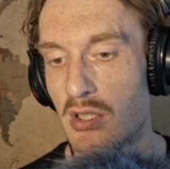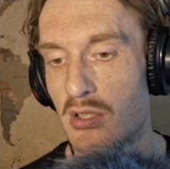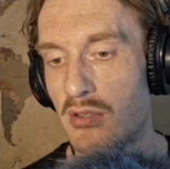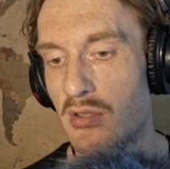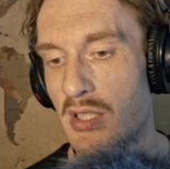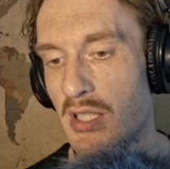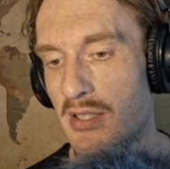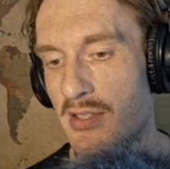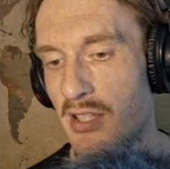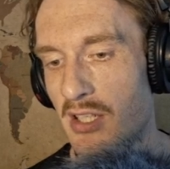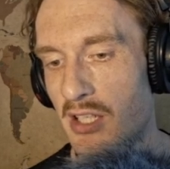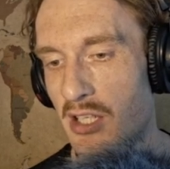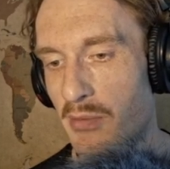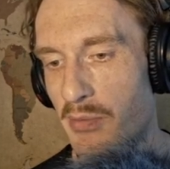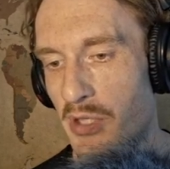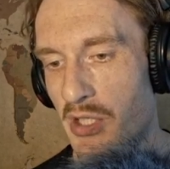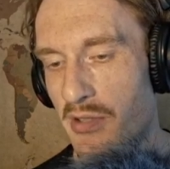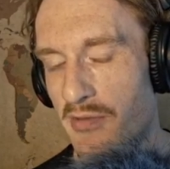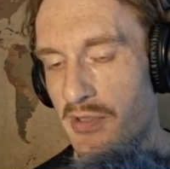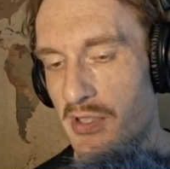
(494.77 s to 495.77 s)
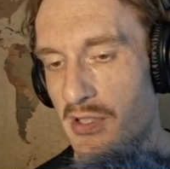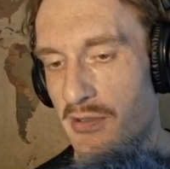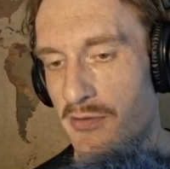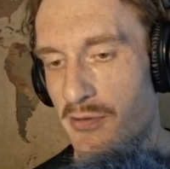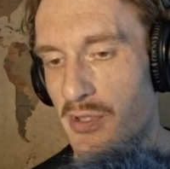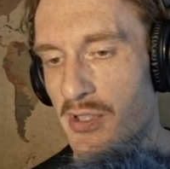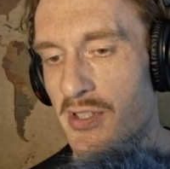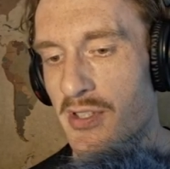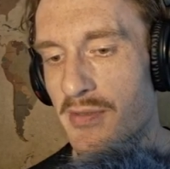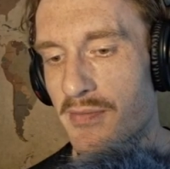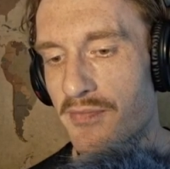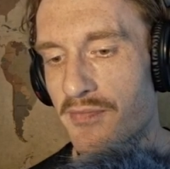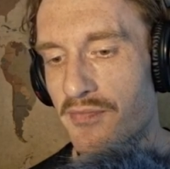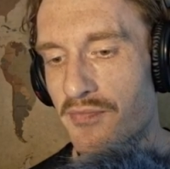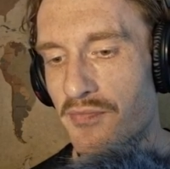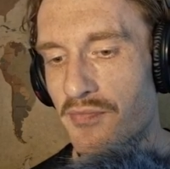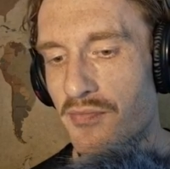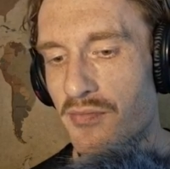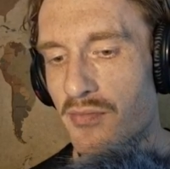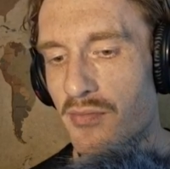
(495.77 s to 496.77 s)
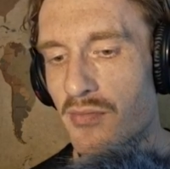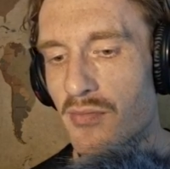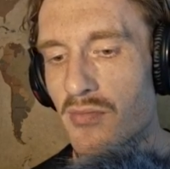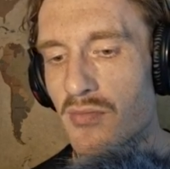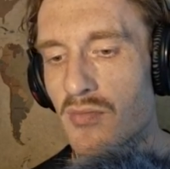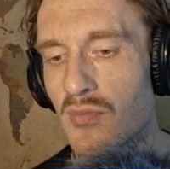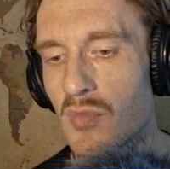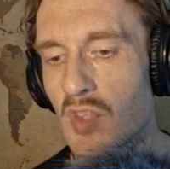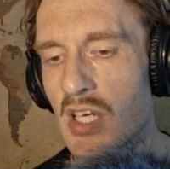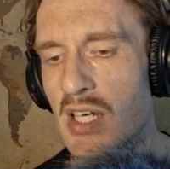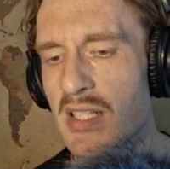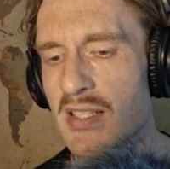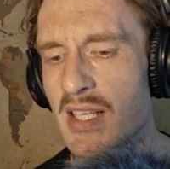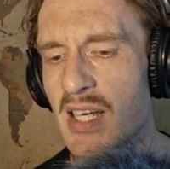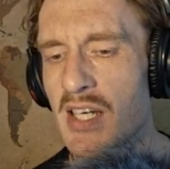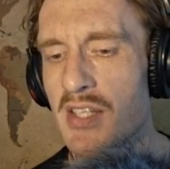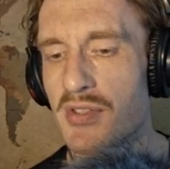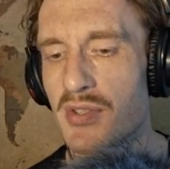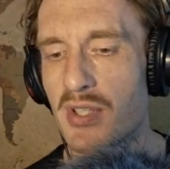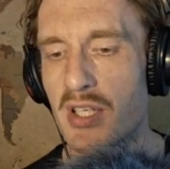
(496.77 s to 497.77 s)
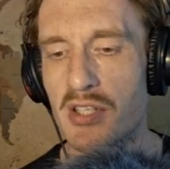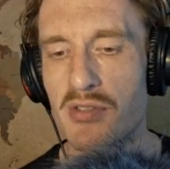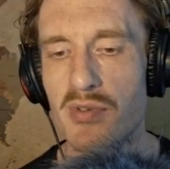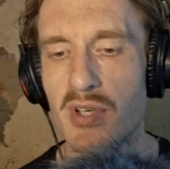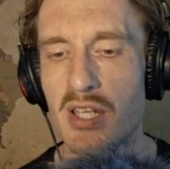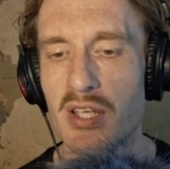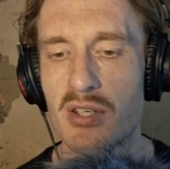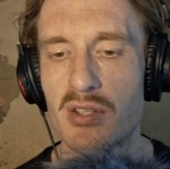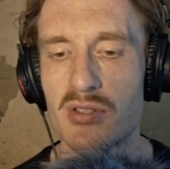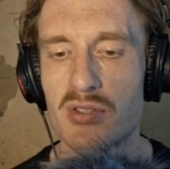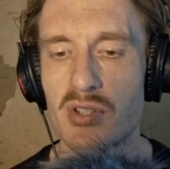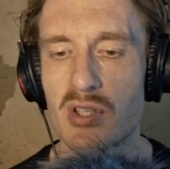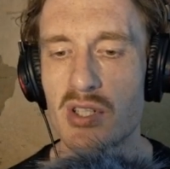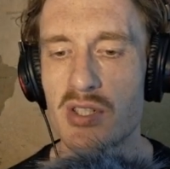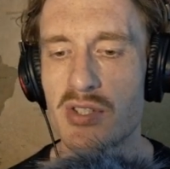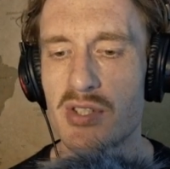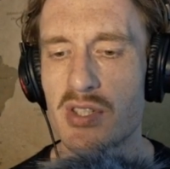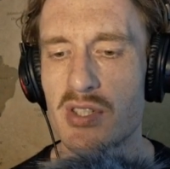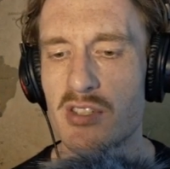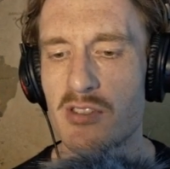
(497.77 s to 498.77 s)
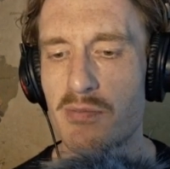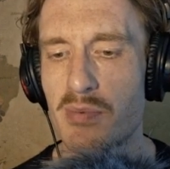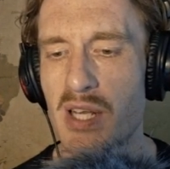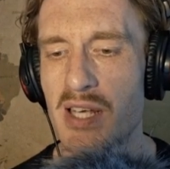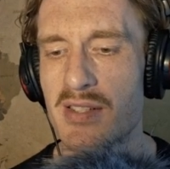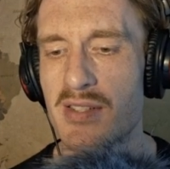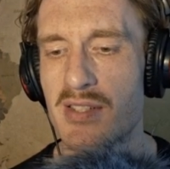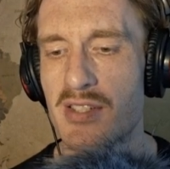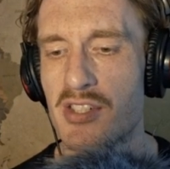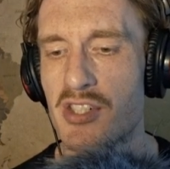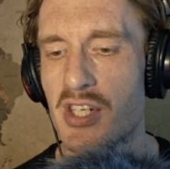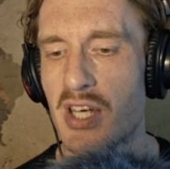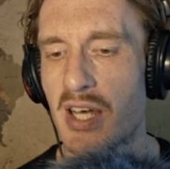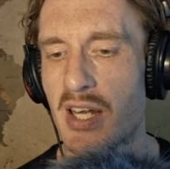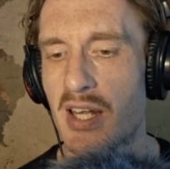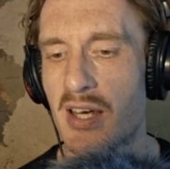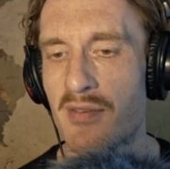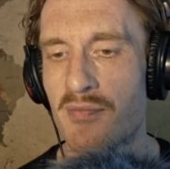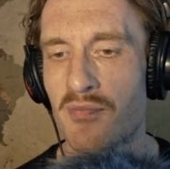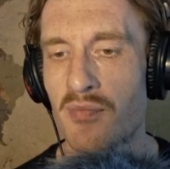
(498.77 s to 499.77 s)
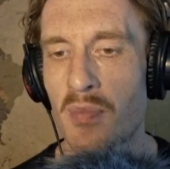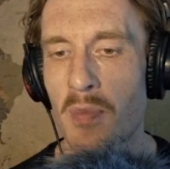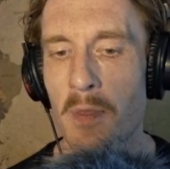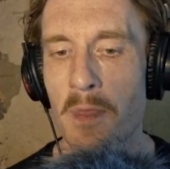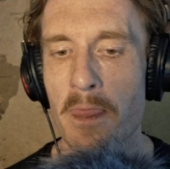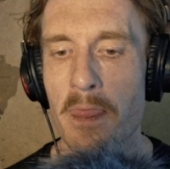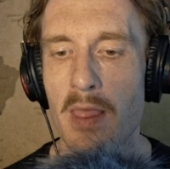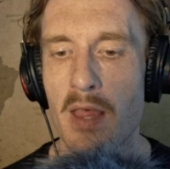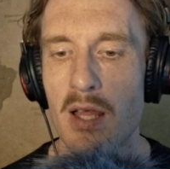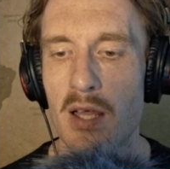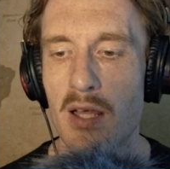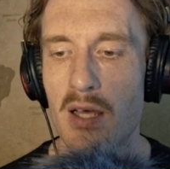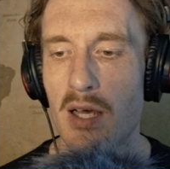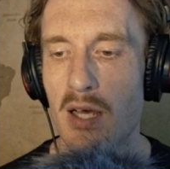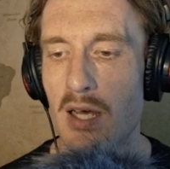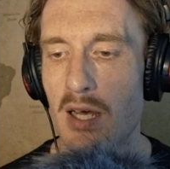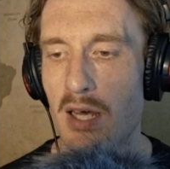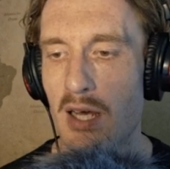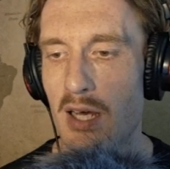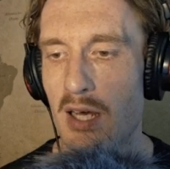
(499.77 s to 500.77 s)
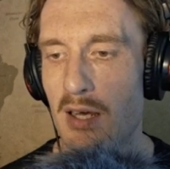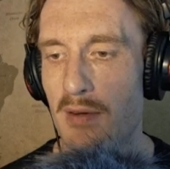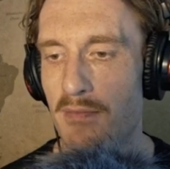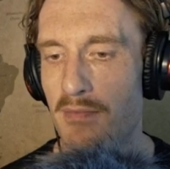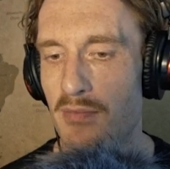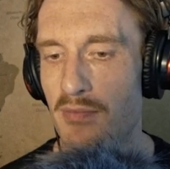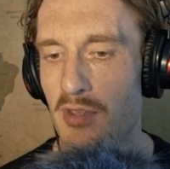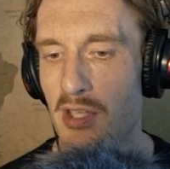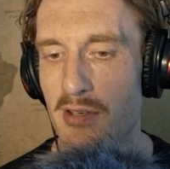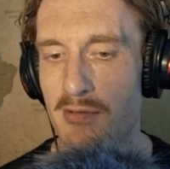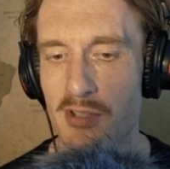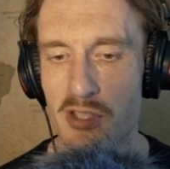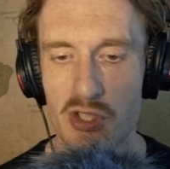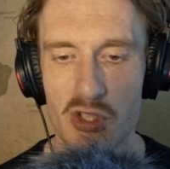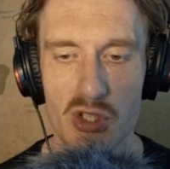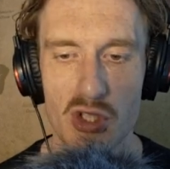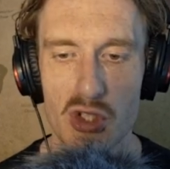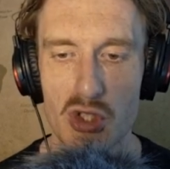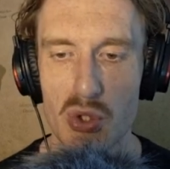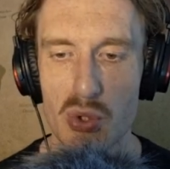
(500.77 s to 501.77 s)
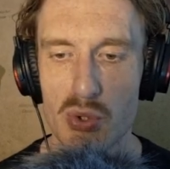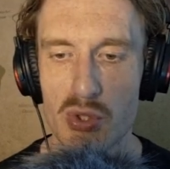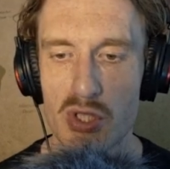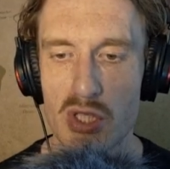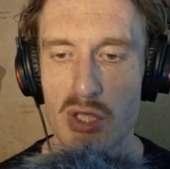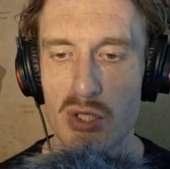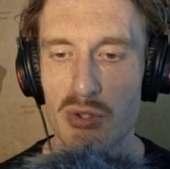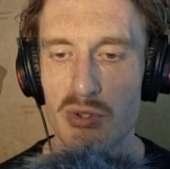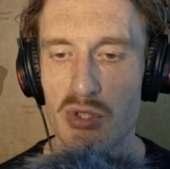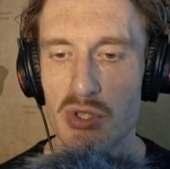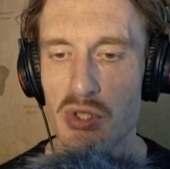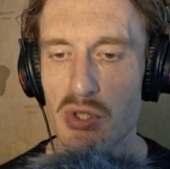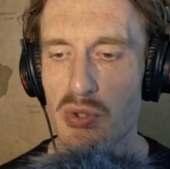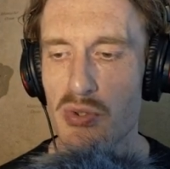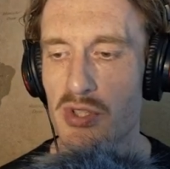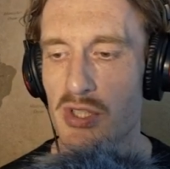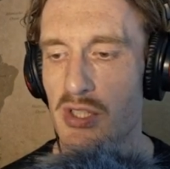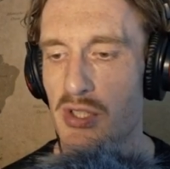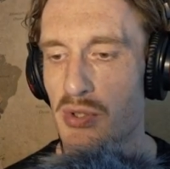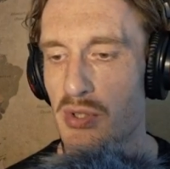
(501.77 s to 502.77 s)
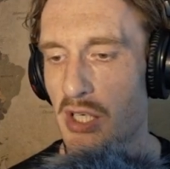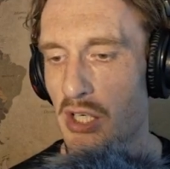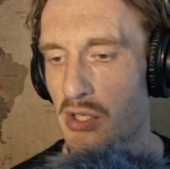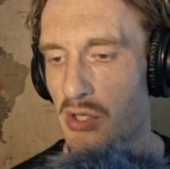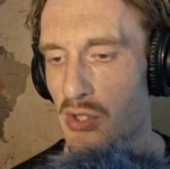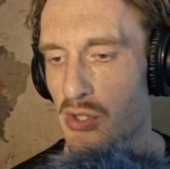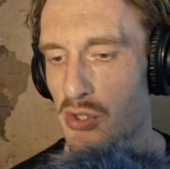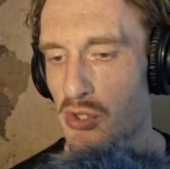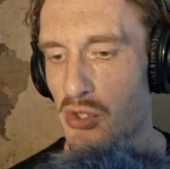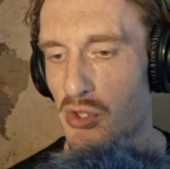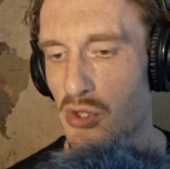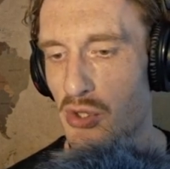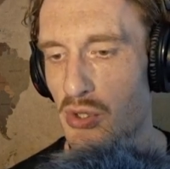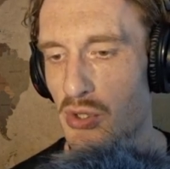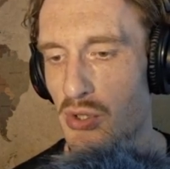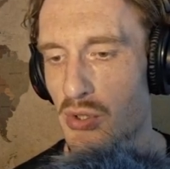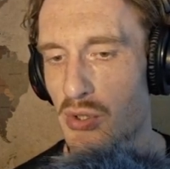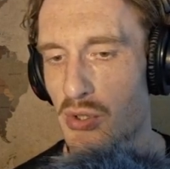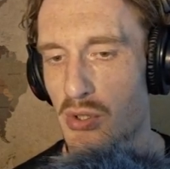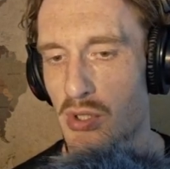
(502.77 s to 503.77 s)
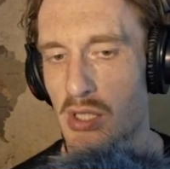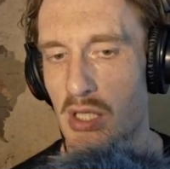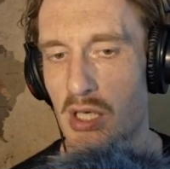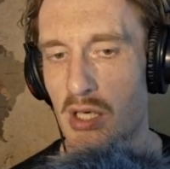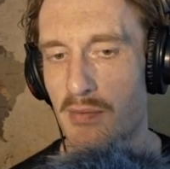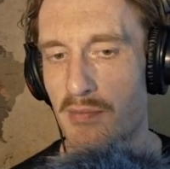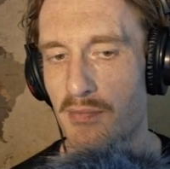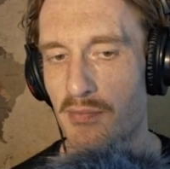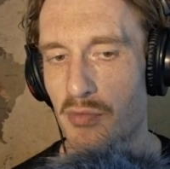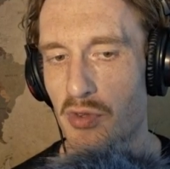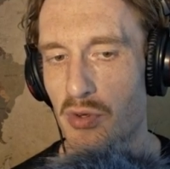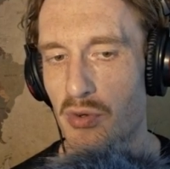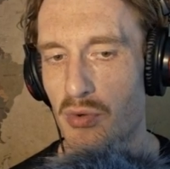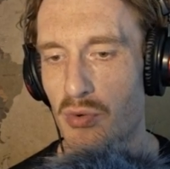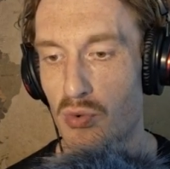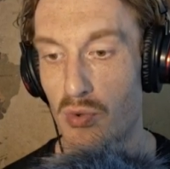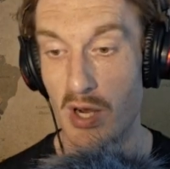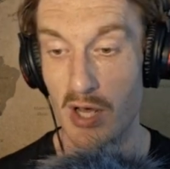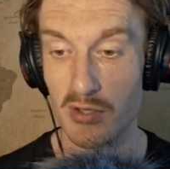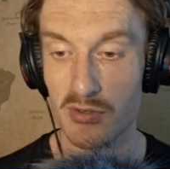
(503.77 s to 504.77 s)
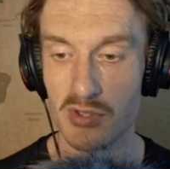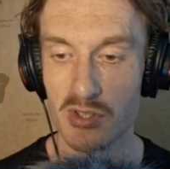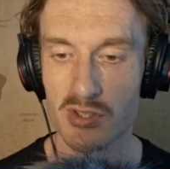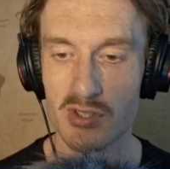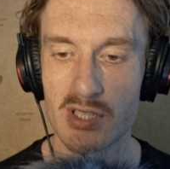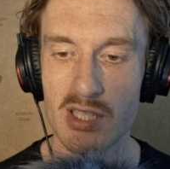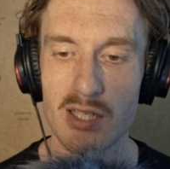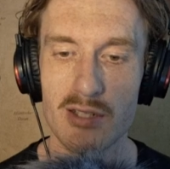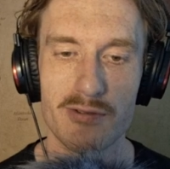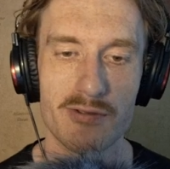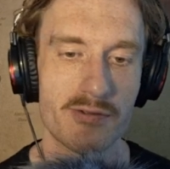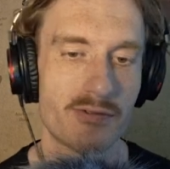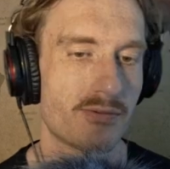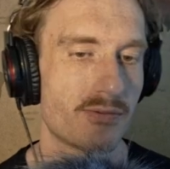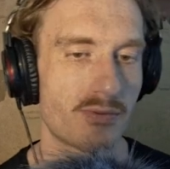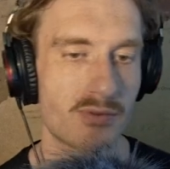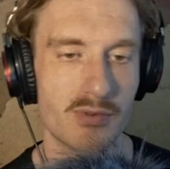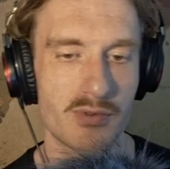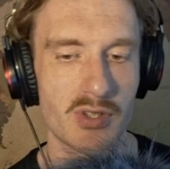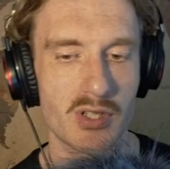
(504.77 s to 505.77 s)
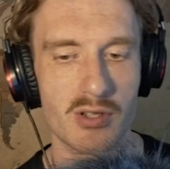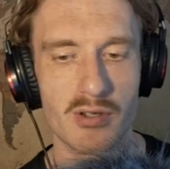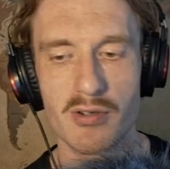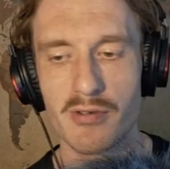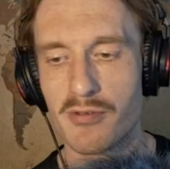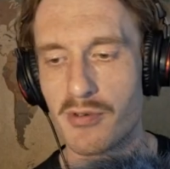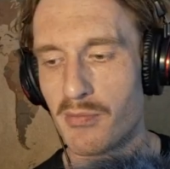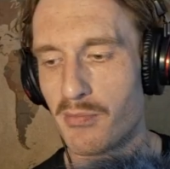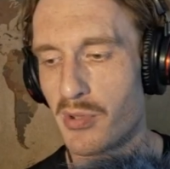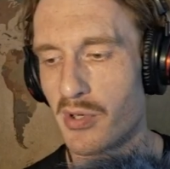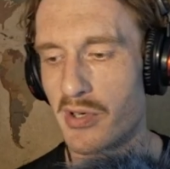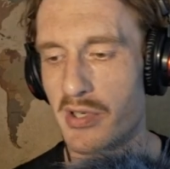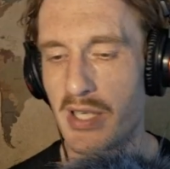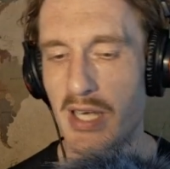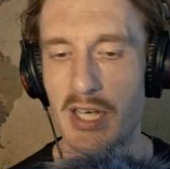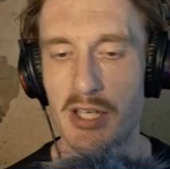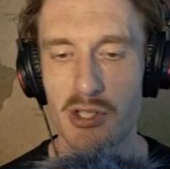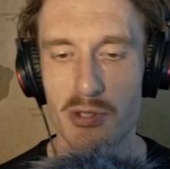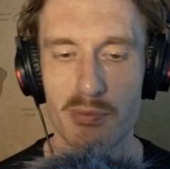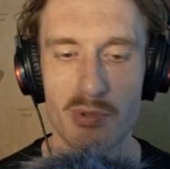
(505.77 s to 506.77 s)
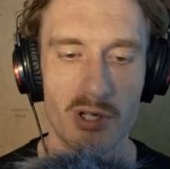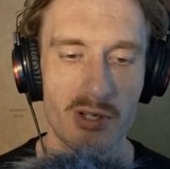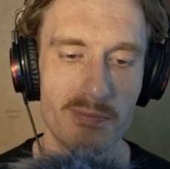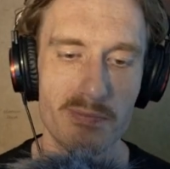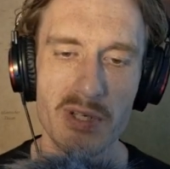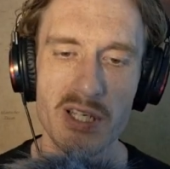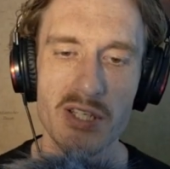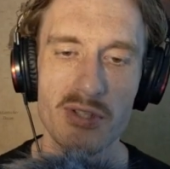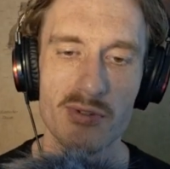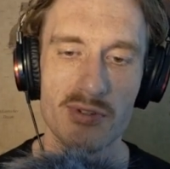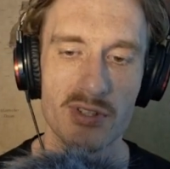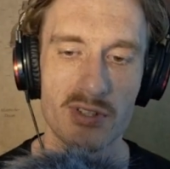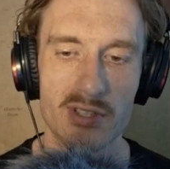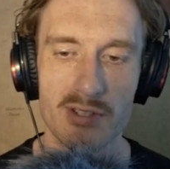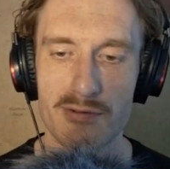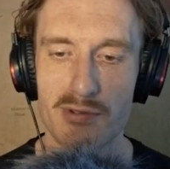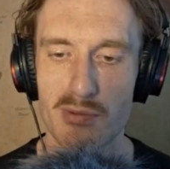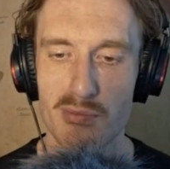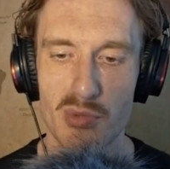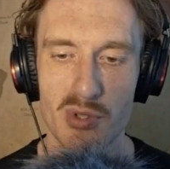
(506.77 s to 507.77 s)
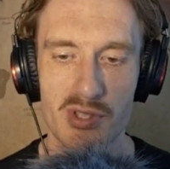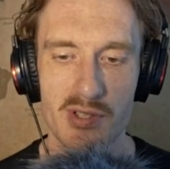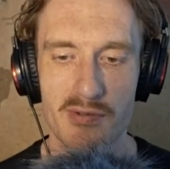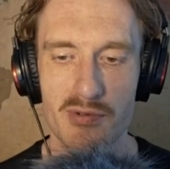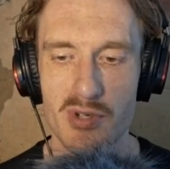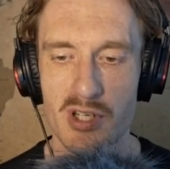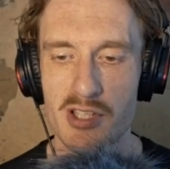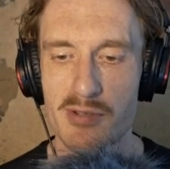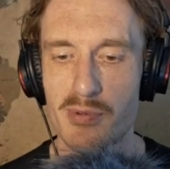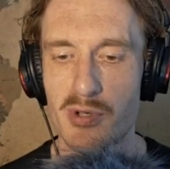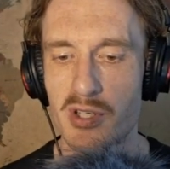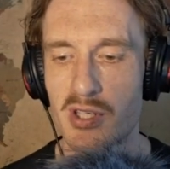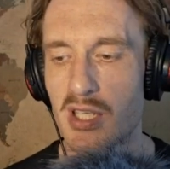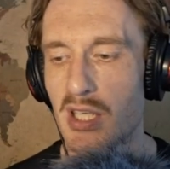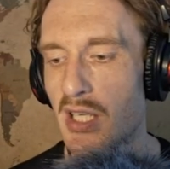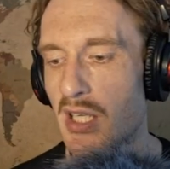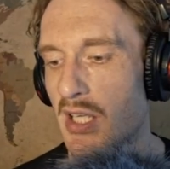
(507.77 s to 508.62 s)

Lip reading: So that's a little bit of a difference. And yeah, and you can really go to all sorts of places in China. If it's not too slow to use it, you can also route yourself, from point A to point B using different modes of transport.